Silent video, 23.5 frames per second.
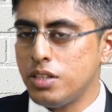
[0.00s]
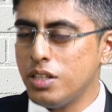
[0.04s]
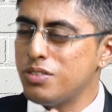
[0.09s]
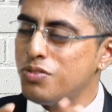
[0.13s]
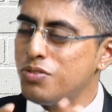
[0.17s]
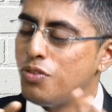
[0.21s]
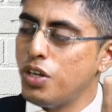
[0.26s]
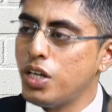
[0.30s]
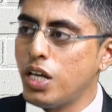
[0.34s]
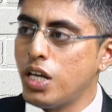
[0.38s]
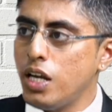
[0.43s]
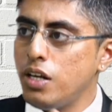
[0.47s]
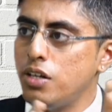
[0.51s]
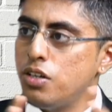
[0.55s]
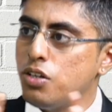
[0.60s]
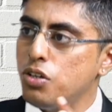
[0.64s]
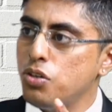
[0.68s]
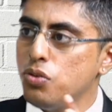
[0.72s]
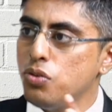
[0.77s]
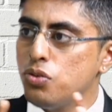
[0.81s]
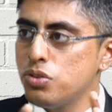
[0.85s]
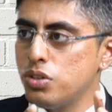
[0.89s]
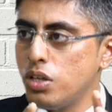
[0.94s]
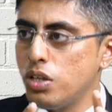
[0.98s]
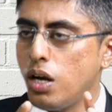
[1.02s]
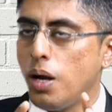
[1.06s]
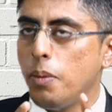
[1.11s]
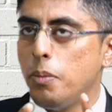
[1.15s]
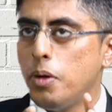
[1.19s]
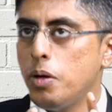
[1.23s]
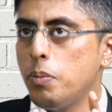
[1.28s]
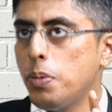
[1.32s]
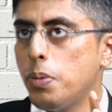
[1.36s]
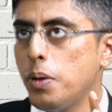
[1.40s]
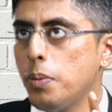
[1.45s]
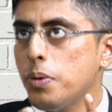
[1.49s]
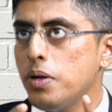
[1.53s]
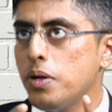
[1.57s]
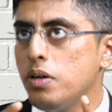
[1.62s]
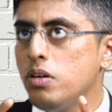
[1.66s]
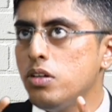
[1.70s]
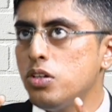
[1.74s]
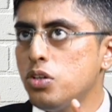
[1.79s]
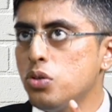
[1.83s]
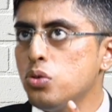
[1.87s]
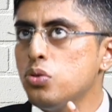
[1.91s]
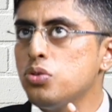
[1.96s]
We can use, I mean, people
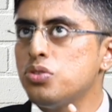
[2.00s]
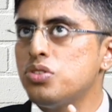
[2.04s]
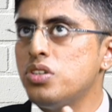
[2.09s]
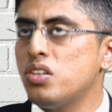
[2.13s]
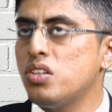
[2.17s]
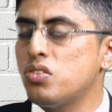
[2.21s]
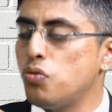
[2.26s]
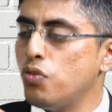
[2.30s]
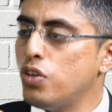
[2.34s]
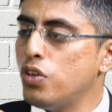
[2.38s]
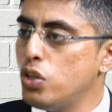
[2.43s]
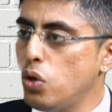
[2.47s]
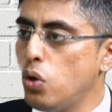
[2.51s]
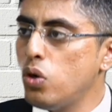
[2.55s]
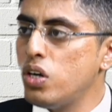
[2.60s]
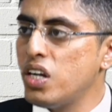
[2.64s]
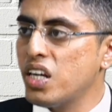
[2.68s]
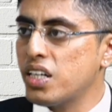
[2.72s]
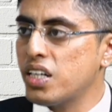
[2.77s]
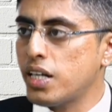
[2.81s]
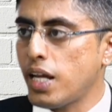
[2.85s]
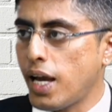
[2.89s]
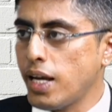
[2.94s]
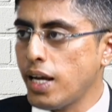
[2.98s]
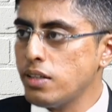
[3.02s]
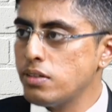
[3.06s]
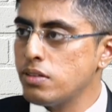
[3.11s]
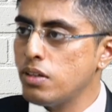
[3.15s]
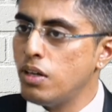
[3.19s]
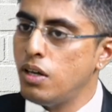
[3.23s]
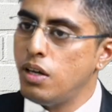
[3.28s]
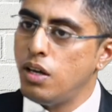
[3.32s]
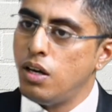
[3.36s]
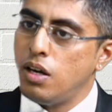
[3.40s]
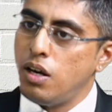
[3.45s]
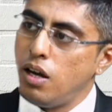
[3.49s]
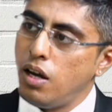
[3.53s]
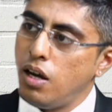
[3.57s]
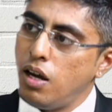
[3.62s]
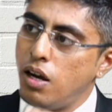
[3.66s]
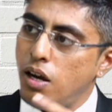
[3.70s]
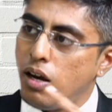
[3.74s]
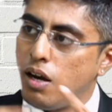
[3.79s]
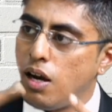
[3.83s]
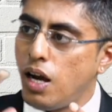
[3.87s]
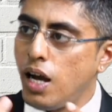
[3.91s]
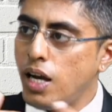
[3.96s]
use this withholding tax
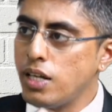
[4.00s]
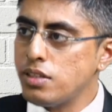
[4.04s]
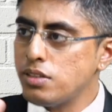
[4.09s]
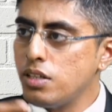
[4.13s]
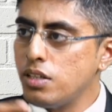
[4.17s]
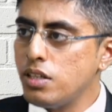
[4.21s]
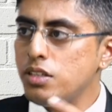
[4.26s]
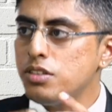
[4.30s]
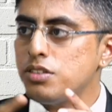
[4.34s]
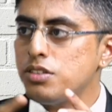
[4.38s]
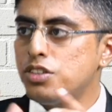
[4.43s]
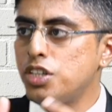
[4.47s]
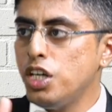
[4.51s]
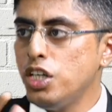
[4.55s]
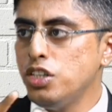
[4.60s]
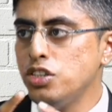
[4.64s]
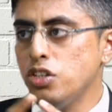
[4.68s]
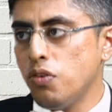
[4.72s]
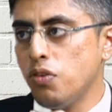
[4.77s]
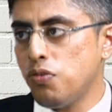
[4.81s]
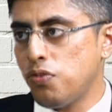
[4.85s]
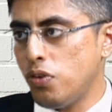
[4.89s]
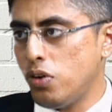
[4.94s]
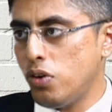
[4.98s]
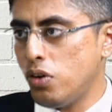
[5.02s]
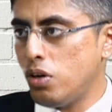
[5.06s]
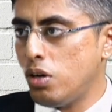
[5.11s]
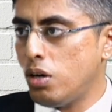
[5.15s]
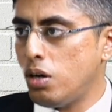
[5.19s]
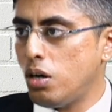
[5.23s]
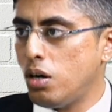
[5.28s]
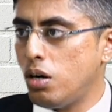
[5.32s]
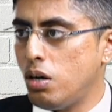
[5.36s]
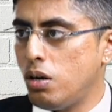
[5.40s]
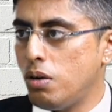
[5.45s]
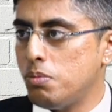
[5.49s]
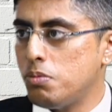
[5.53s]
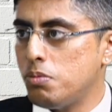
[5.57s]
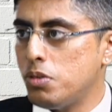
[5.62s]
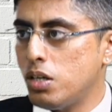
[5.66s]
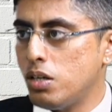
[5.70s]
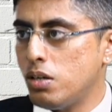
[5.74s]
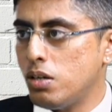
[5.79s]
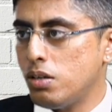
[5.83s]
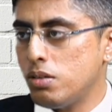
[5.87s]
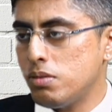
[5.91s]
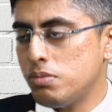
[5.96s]
as a change of
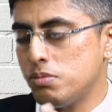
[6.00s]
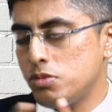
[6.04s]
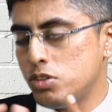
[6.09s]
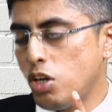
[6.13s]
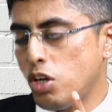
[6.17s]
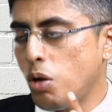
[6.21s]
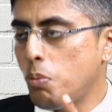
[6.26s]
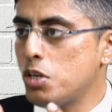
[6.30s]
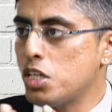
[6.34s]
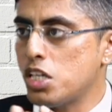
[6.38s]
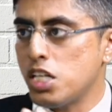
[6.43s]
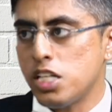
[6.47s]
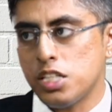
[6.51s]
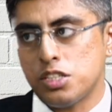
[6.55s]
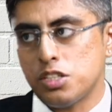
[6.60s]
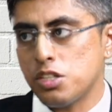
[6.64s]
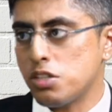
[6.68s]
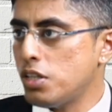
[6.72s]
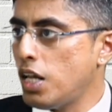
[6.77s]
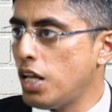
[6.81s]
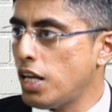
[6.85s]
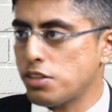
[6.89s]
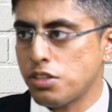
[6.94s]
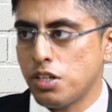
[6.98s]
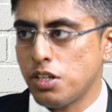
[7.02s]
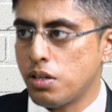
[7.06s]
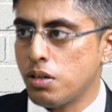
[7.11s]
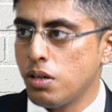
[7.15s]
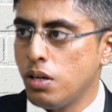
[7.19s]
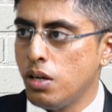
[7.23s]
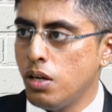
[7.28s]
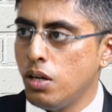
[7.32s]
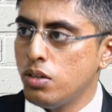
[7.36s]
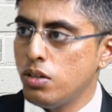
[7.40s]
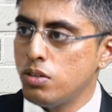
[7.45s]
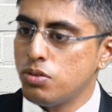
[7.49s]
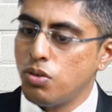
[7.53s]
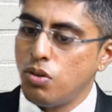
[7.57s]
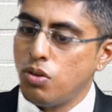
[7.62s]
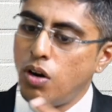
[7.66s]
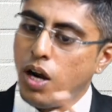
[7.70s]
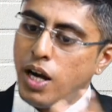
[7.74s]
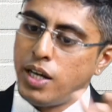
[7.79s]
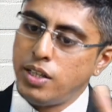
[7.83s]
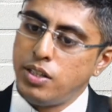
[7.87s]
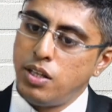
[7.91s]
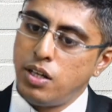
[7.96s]
nomenclature. That's it. So
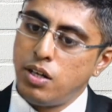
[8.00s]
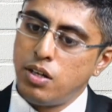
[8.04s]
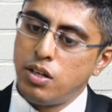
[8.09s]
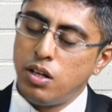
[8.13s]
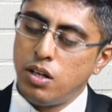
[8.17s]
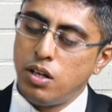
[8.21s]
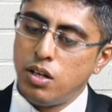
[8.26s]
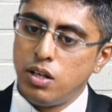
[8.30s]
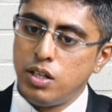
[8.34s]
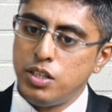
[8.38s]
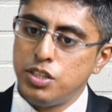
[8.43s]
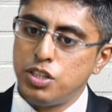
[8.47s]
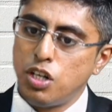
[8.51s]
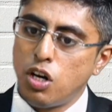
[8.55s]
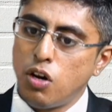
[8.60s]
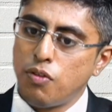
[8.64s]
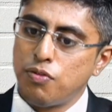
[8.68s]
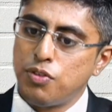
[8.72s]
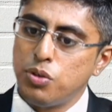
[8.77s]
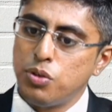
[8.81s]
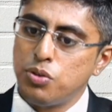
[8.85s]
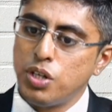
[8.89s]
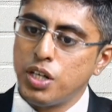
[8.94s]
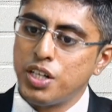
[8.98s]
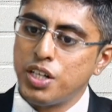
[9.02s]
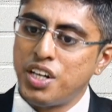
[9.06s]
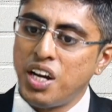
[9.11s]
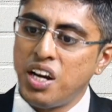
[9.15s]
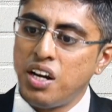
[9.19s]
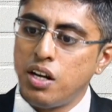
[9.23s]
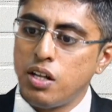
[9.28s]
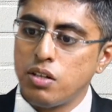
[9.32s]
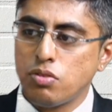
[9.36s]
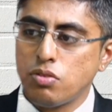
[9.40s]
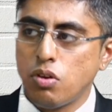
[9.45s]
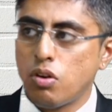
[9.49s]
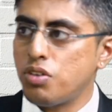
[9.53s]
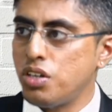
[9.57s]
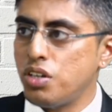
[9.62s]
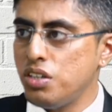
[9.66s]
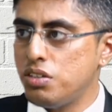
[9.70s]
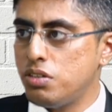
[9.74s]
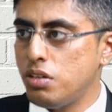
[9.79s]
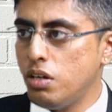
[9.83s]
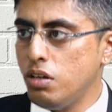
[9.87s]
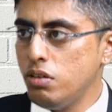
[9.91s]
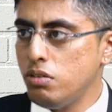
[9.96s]
either instead of using TDS or
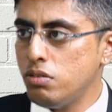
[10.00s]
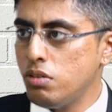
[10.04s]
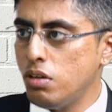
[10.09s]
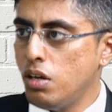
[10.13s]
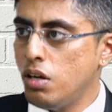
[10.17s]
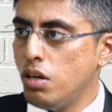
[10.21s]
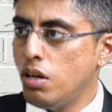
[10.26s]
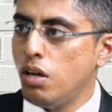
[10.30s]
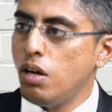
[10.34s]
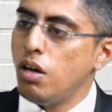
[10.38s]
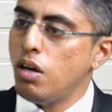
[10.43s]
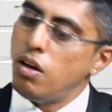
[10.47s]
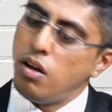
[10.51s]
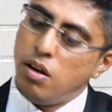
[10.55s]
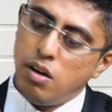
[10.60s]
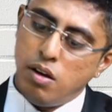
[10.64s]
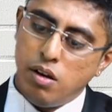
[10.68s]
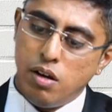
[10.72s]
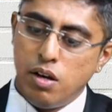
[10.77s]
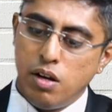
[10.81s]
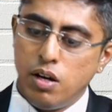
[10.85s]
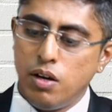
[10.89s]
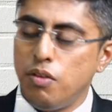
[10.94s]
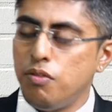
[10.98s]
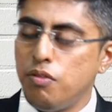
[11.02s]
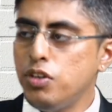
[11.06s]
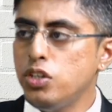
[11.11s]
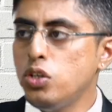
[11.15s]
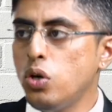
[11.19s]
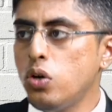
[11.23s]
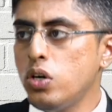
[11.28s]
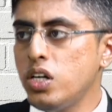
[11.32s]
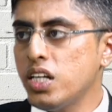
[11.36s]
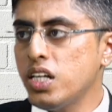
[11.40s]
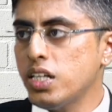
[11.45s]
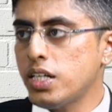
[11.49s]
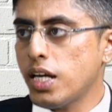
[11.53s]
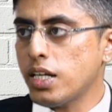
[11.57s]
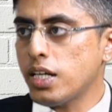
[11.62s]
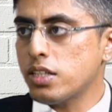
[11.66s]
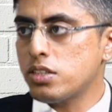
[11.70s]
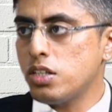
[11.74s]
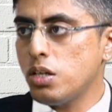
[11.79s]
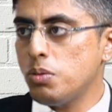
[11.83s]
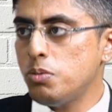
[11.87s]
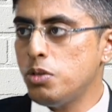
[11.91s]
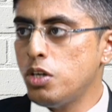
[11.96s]
TCS, withholding tax
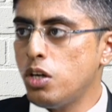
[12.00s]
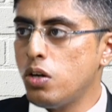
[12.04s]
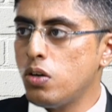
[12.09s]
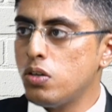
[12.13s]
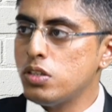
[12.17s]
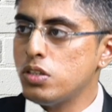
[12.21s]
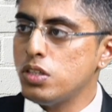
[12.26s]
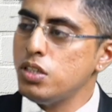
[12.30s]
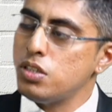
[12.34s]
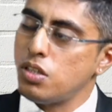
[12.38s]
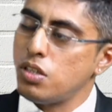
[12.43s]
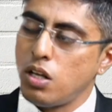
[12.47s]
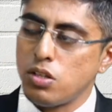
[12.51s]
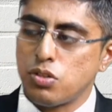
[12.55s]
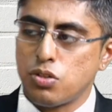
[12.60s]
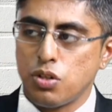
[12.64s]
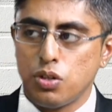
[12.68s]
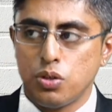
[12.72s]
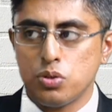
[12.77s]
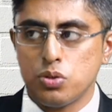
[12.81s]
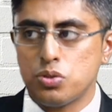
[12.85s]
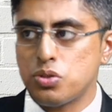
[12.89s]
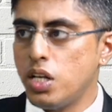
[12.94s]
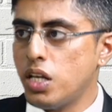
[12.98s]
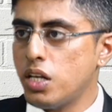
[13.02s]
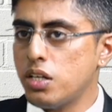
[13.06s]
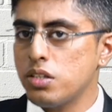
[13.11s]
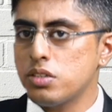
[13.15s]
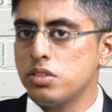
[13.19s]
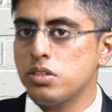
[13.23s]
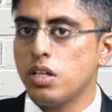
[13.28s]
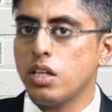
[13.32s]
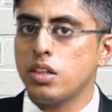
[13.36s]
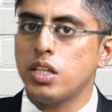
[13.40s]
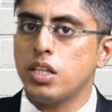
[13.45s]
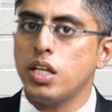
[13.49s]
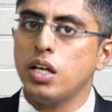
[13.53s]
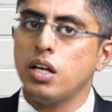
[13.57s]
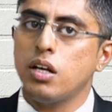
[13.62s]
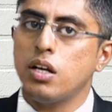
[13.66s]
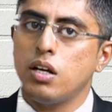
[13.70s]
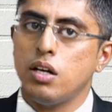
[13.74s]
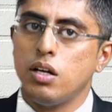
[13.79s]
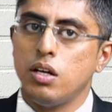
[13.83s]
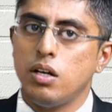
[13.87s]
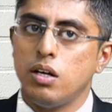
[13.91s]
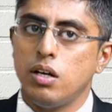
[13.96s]
terminology is also used. There is nothing
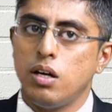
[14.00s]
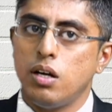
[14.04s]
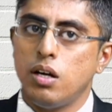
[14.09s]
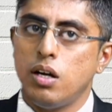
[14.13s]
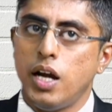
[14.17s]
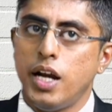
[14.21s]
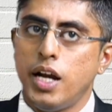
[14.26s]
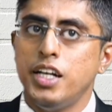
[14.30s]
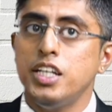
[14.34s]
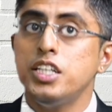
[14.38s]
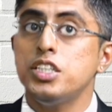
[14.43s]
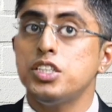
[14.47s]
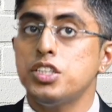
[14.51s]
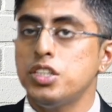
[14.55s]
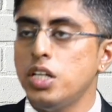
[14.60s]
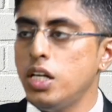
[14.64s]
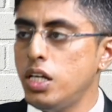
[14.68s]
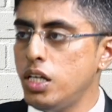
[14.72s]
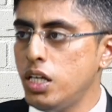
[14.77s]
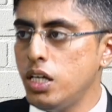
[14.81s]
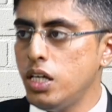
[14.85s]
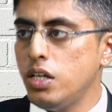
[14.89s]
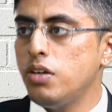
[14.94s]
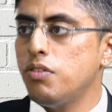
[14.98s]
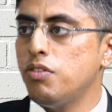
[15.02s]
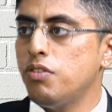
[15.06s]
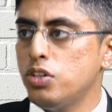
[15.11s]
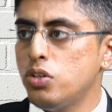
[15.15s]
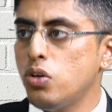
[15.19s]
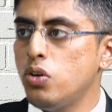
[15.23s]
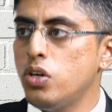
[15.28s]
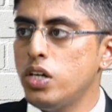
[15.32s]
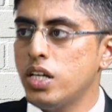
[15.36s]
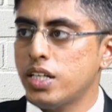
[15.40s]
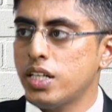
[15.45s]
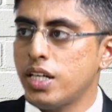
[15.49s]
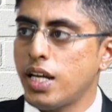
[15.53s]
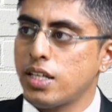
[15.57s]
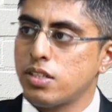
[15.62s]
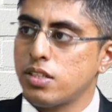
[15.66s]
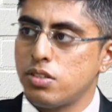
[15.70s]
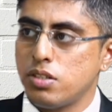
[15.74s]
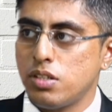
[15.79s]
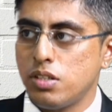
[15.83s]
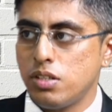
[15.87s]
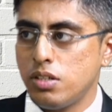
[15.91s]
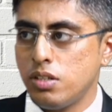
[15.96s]
additionally withholding tax,
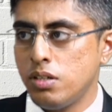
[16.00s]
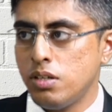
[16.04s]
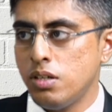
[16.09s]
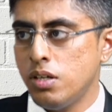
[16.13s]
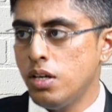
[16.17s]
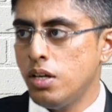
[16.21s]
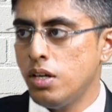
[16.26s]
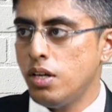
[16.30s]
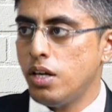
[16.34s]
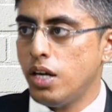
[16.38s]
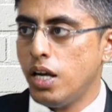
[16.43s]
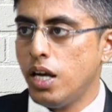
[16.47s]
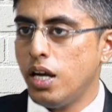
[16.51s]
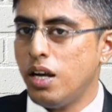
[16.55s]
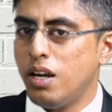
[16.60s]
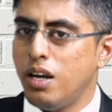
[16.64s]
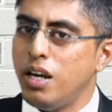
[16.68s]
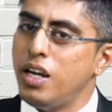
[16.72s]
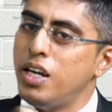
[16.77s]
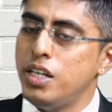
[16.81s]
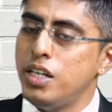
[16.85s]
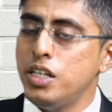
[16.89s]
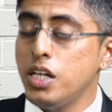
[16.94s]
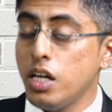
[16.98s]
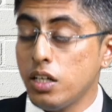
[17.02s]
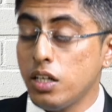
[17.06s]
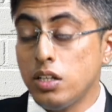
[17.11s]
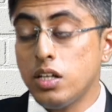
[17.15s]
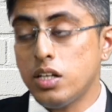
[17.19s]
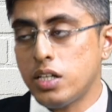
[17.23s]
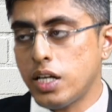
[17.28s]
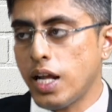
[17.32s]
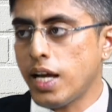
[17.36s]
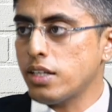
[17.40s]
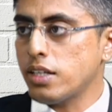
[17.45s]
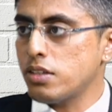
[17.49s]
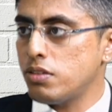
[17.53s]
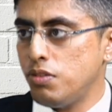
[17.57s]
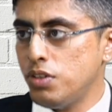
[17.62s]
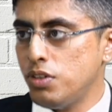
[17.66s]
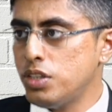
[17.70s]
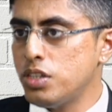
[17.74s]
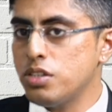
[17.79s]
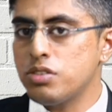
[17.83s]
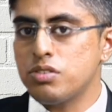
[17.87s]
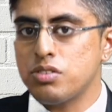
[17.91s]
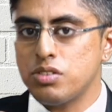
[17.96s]
any other tax which
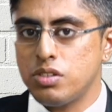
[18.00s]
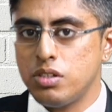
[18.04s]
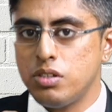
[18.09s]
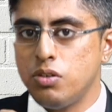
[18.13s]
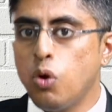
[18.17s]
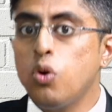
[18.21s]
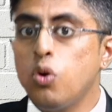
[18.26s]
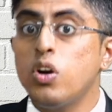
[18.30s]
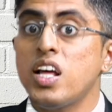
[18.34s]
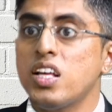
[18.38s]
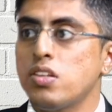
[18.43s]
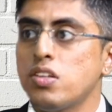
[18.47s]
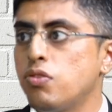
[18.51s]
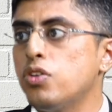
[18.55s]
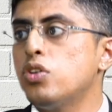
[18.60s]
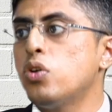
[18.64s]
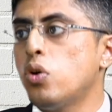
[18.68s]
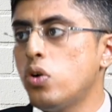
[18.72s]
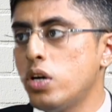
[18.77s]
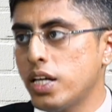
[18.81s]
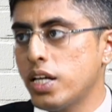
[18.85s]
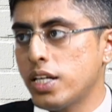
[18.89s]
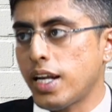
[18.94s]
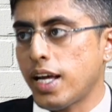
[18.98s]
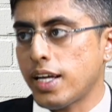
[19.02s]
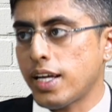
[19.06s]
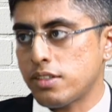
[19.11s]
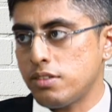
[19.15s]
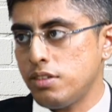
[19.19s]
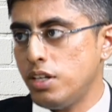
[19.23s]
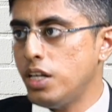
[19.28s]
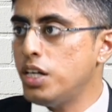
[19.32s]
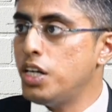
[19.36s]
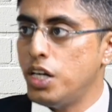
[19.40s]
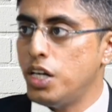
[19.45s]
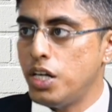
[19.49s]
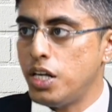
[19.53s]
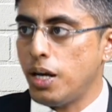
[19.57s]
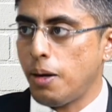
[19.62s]
is known as withholding tax in India.